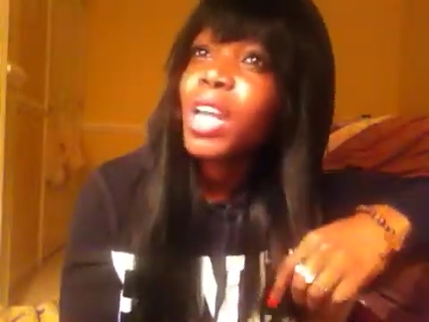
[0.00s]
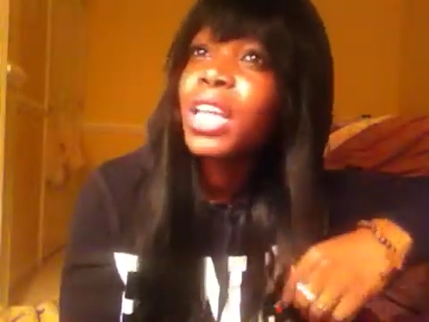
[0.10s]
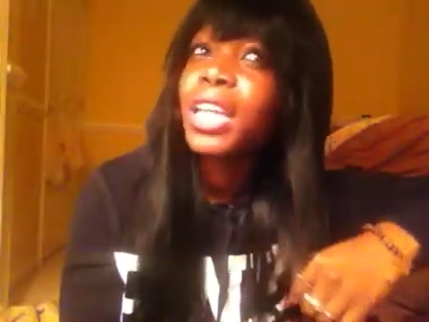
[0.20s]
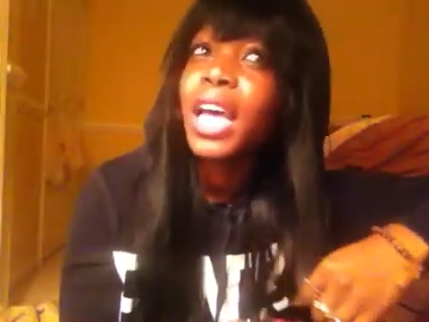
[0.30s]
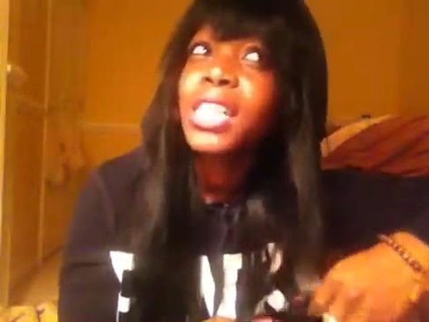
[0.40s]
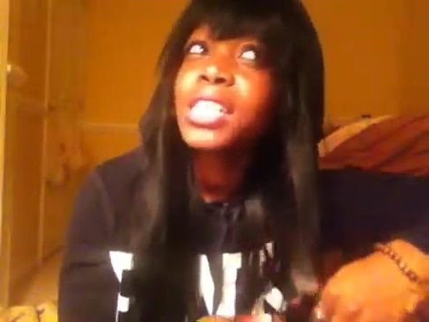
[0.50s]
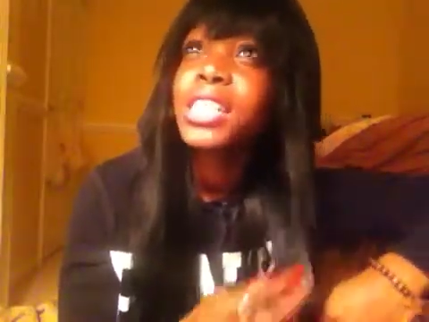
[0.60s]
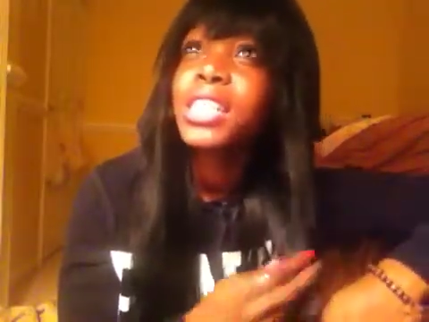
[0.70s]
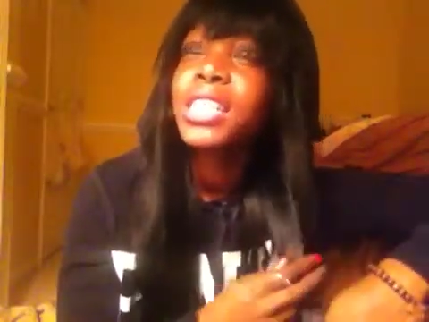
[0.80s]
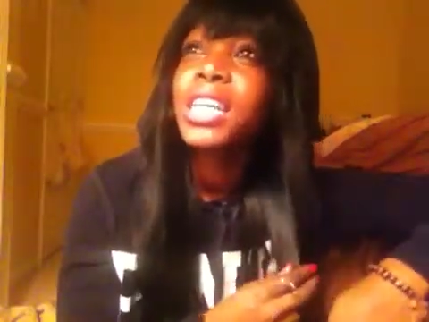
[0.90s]
It
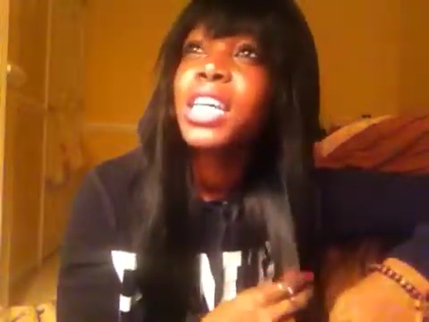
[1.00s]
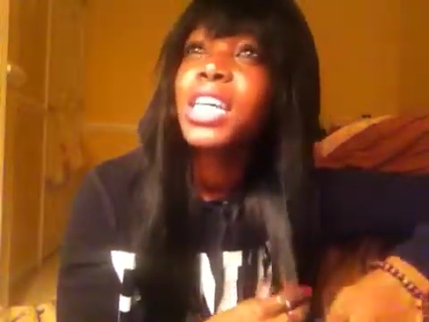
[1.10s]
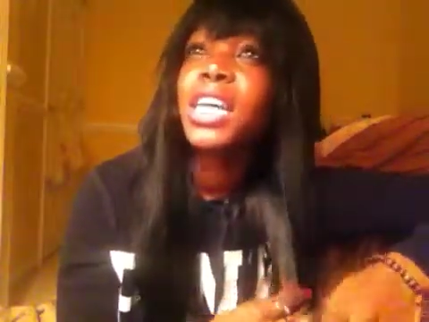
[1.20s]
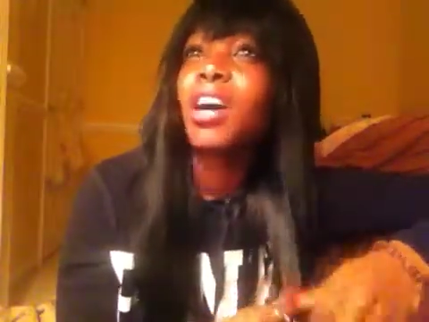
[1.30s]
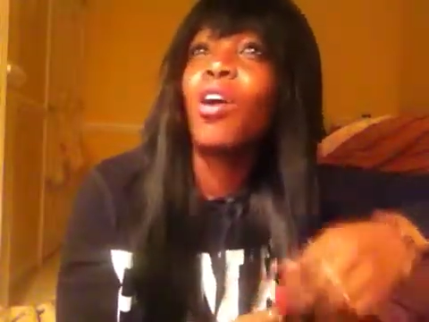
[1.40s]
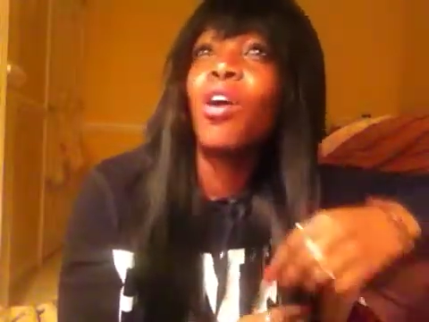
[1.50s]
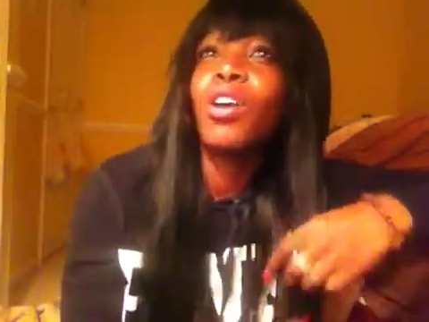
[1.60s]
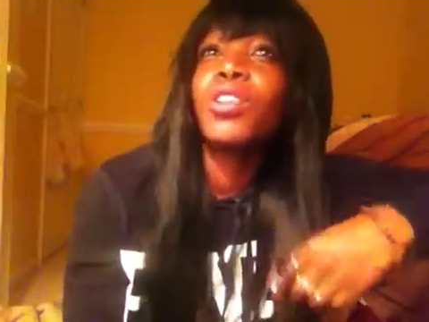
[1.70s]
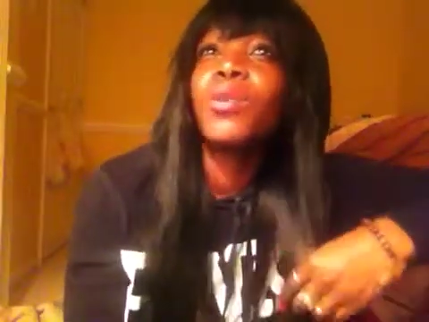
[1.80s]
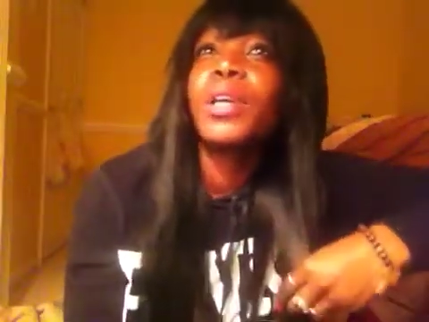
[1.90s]
lasted
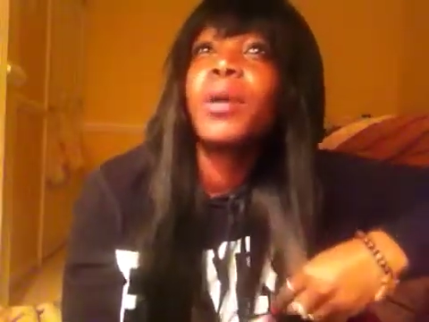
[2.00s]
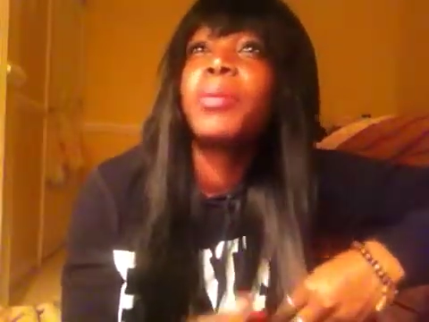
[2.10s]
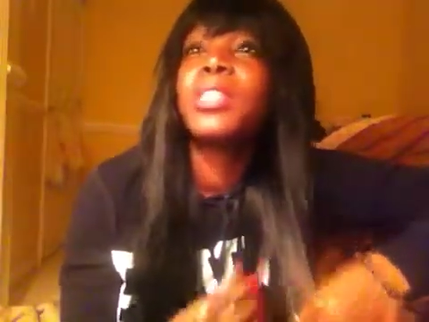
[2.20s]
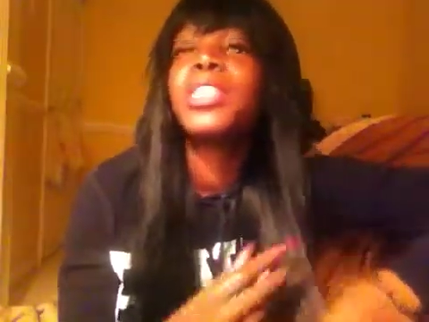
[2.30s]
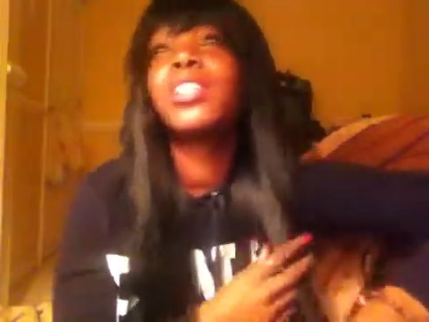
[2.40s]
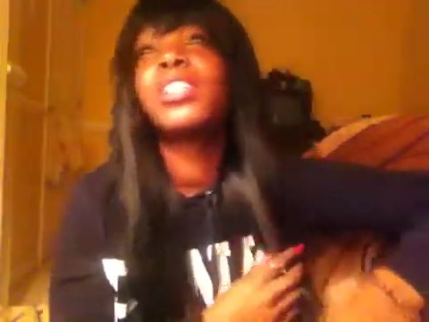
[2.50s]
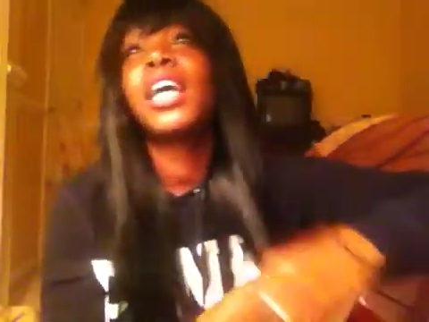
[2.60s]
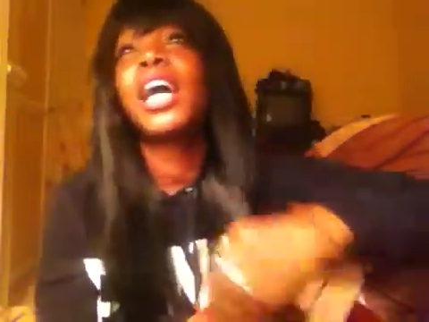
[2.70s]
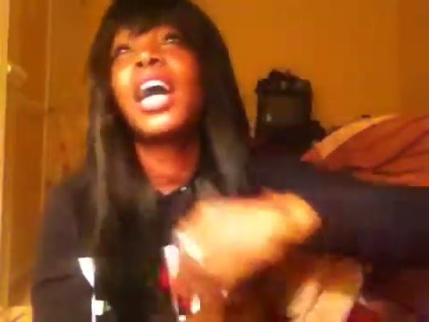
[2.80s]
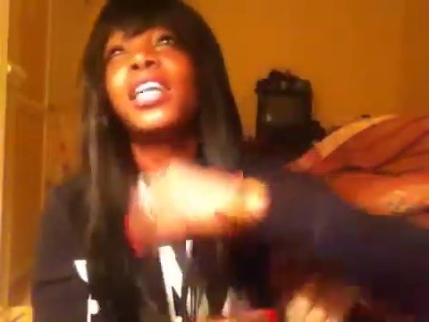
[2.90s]
all the way up until
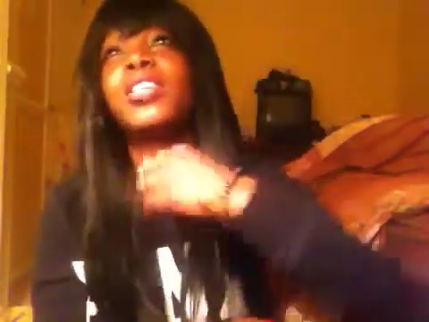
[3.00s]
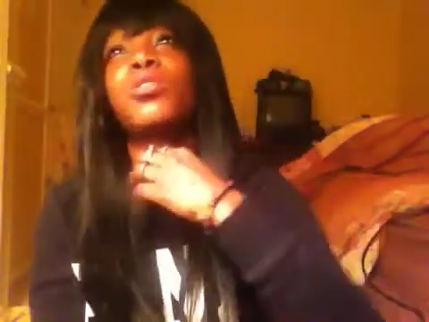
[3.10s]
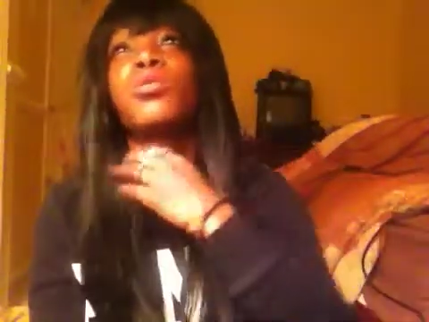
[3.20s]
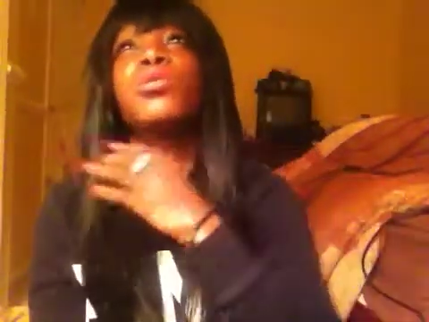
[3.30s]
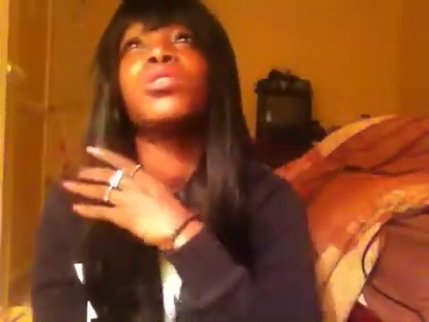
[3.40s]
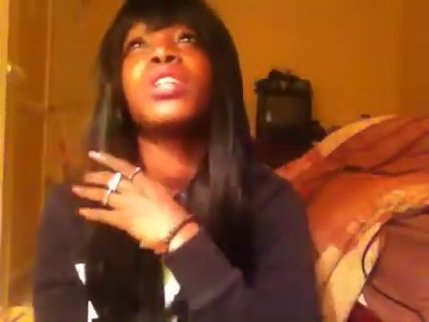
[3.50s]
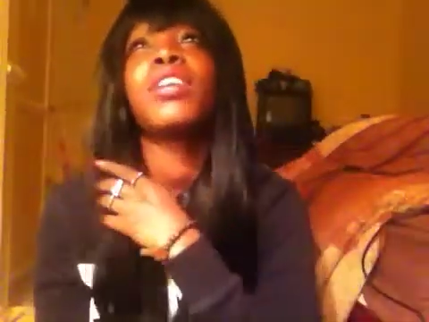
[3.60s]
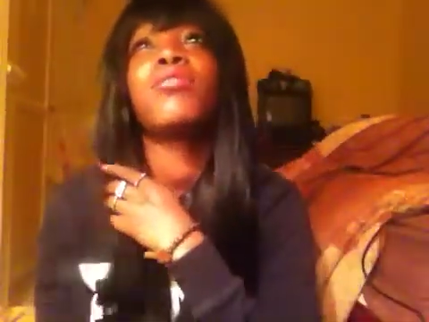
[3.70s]
high school,